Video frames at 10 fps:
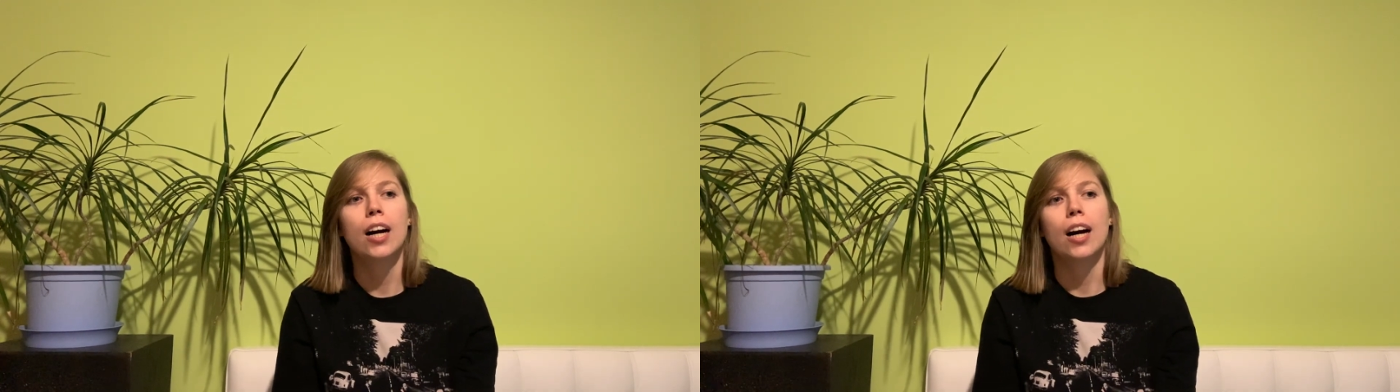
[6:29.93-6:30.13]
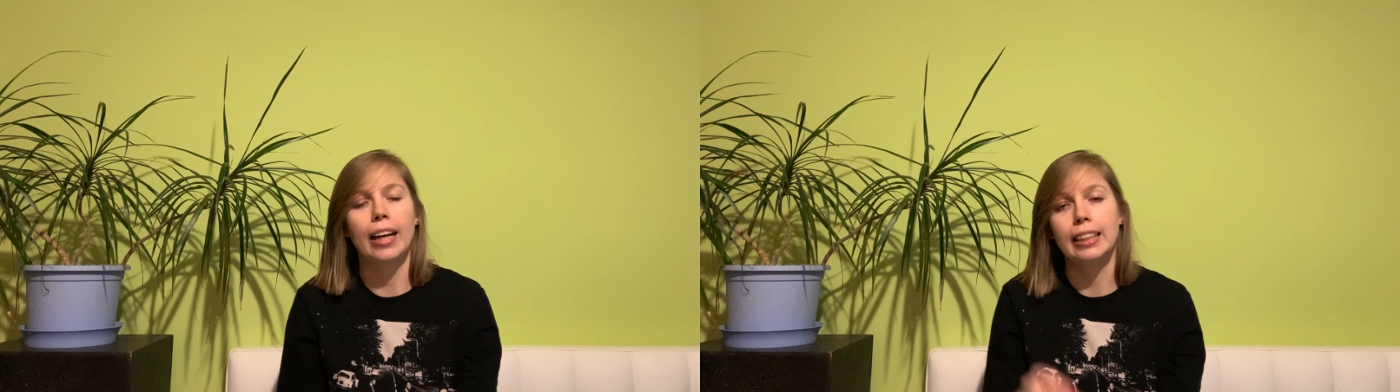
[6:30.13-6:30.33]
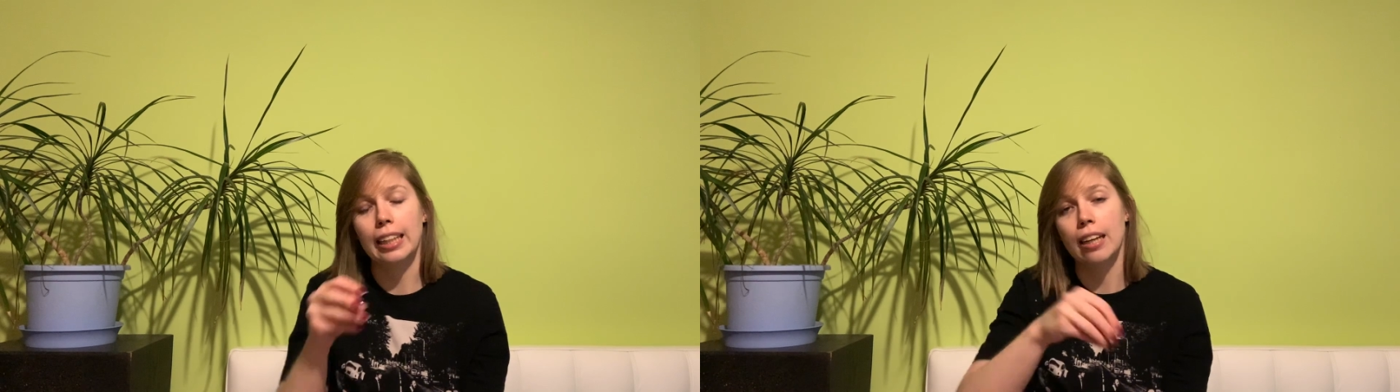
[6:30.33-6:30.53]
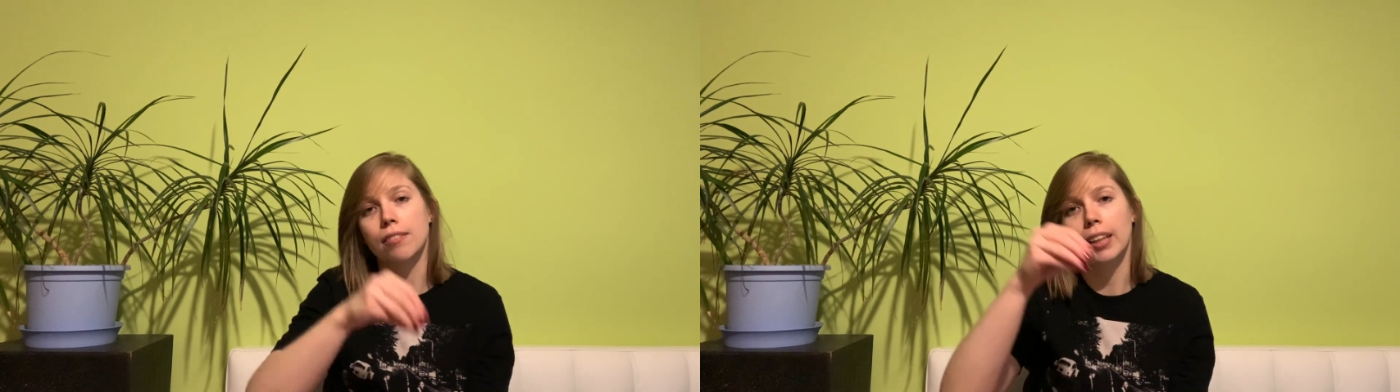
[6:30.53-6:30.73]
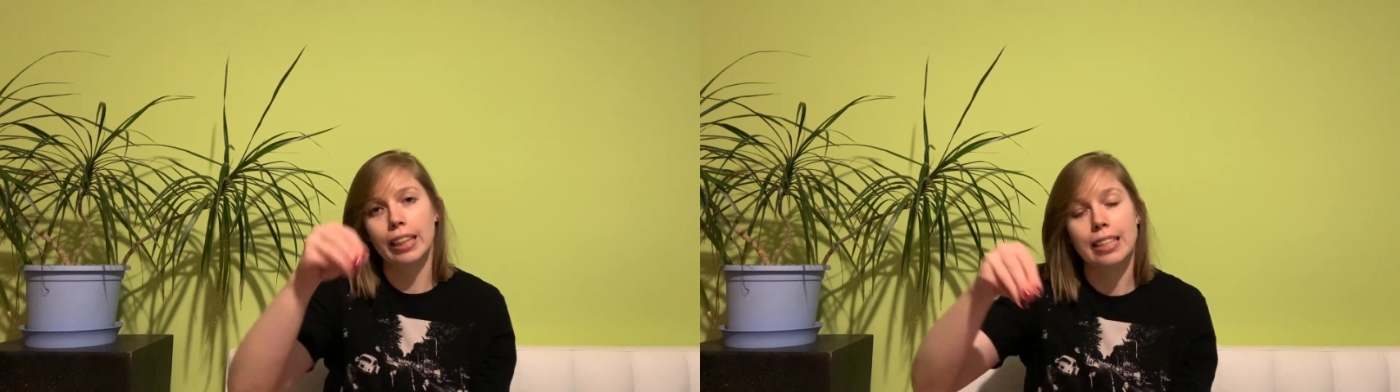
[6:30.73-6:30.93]
and they have
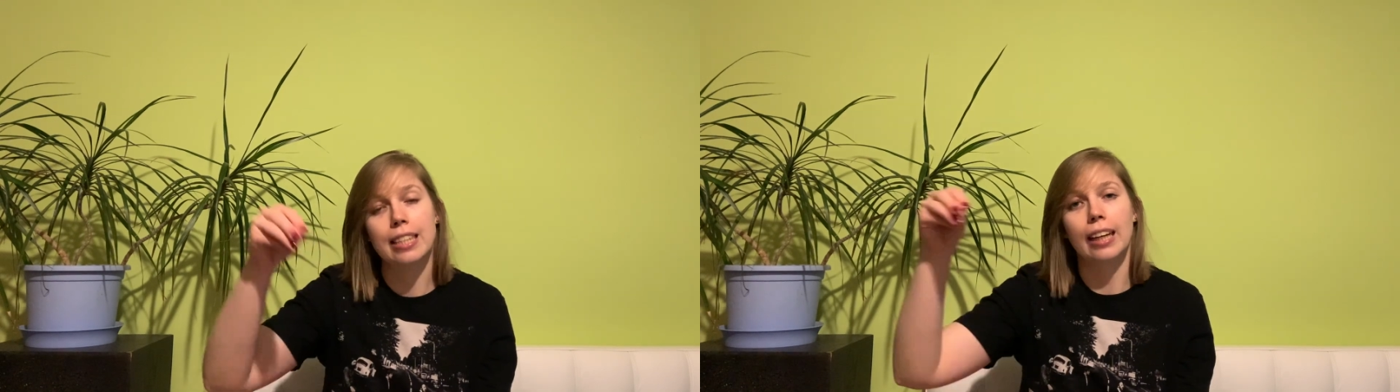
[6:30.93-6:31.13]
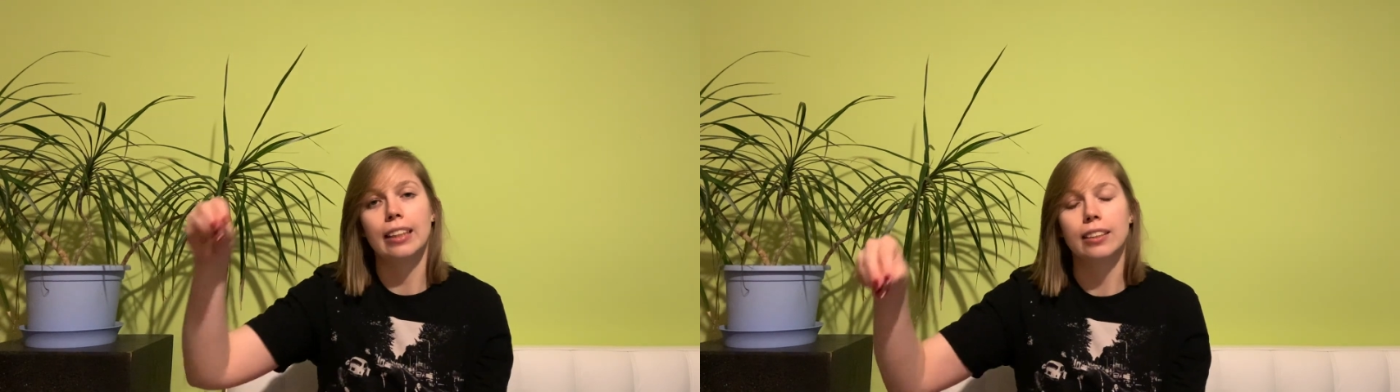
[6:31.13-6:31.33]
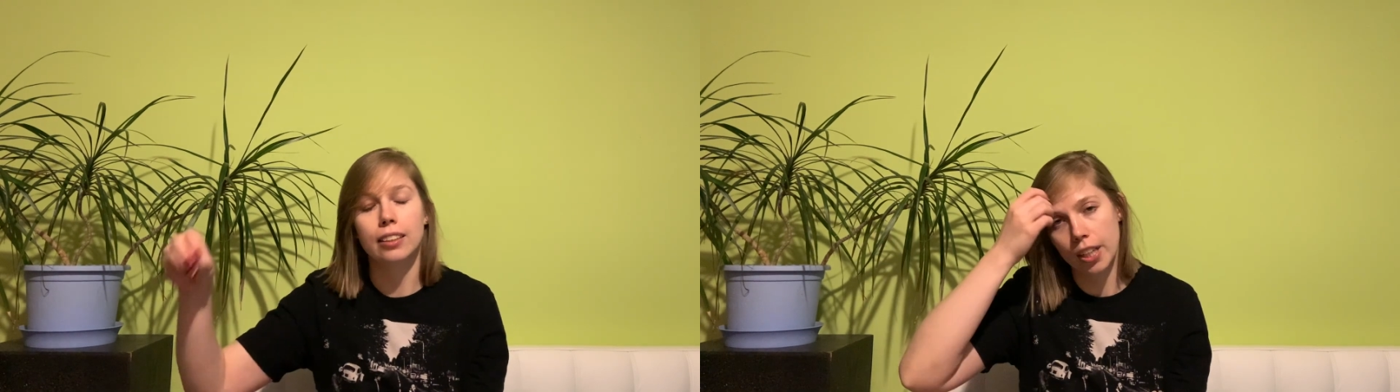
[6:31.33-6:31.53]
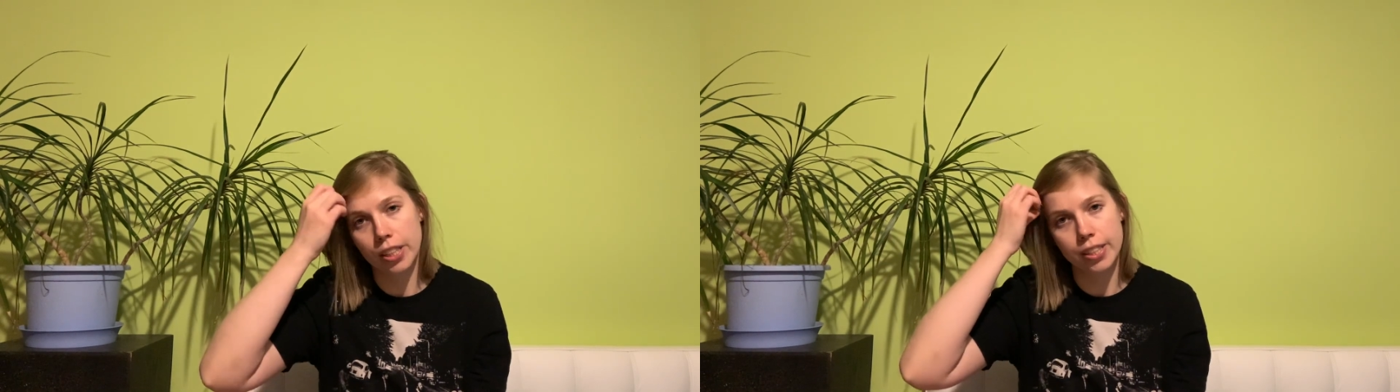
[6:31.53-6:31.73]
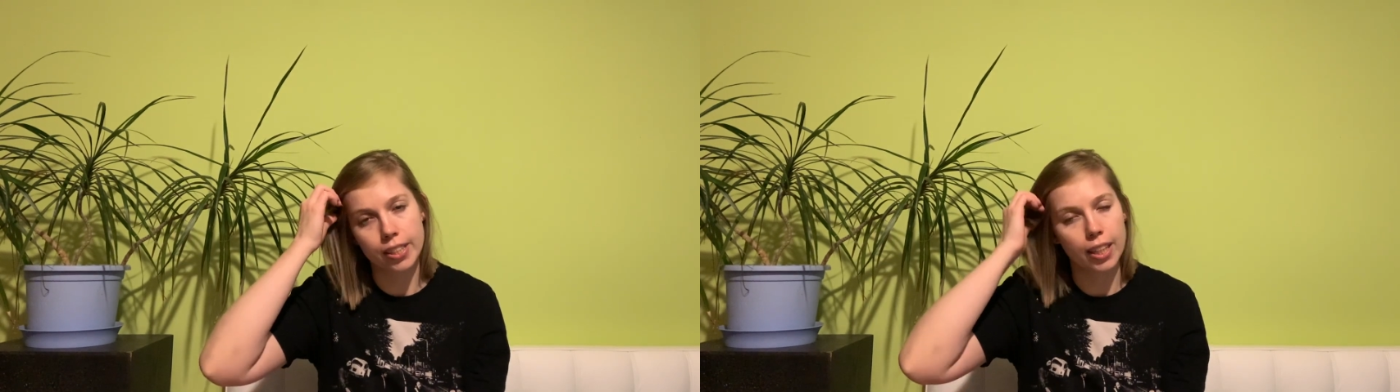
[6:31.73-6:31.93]
like assigned
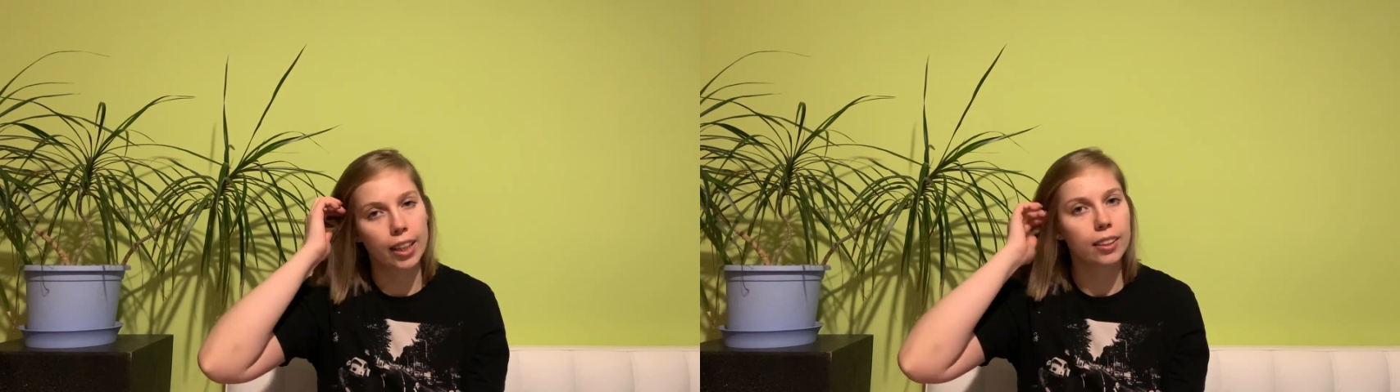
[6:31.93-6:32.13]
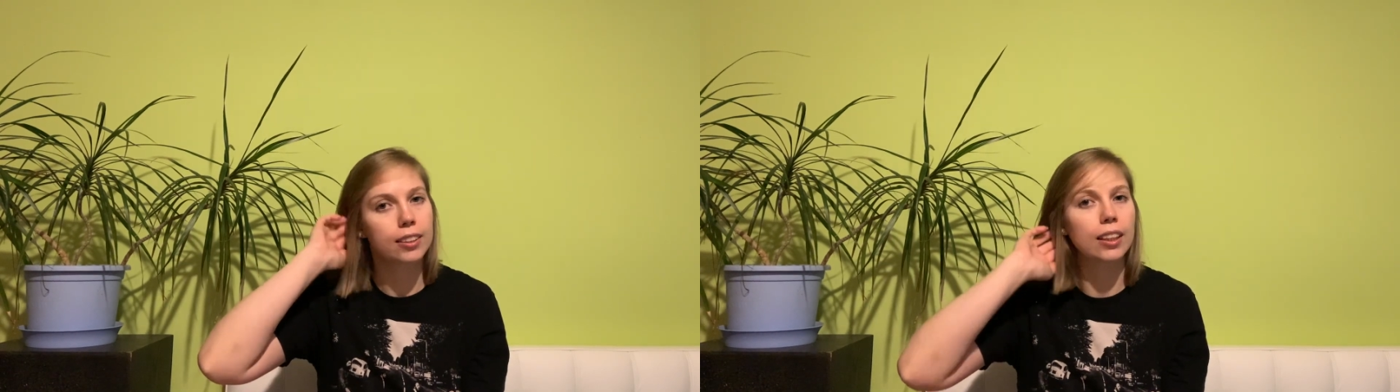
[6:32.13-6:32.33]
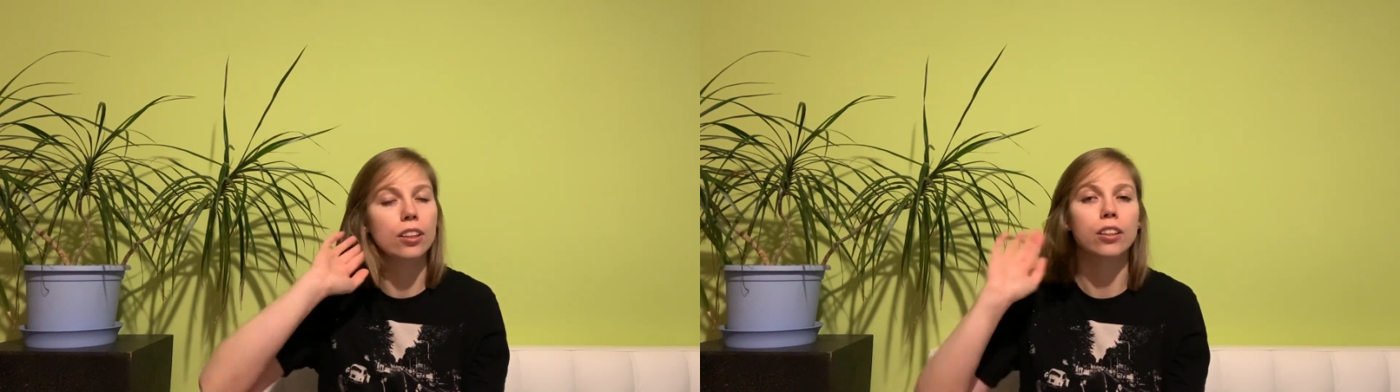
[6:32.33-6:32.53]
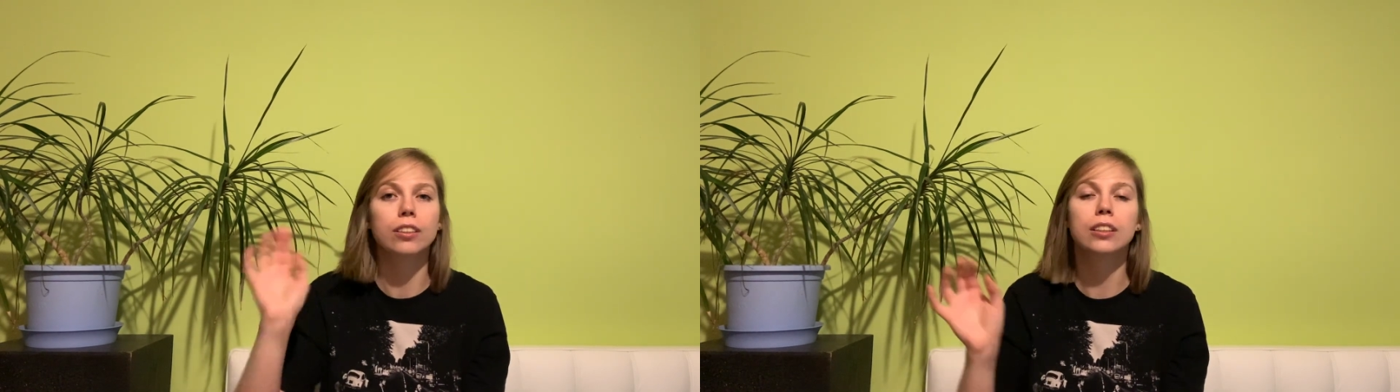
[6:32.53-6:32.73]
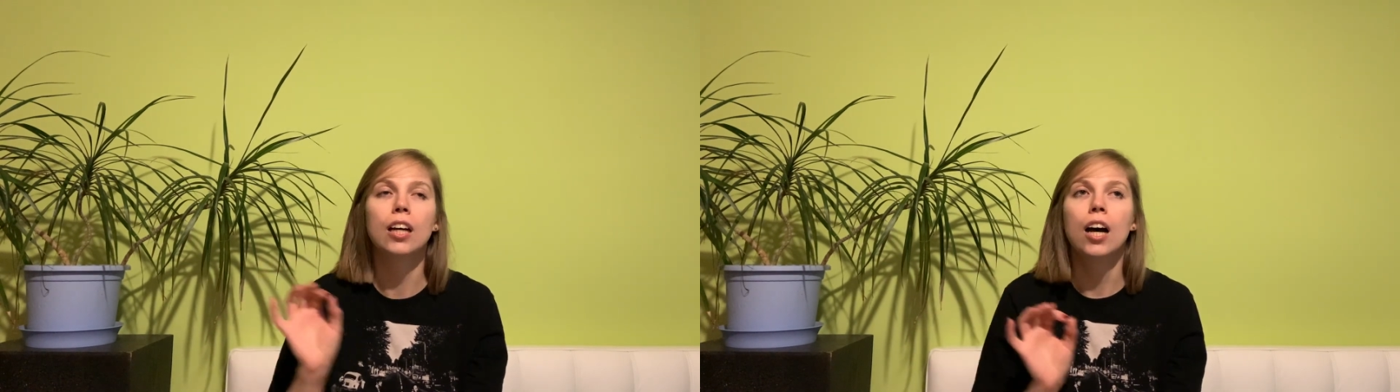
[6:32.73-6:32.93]
hairstyle salons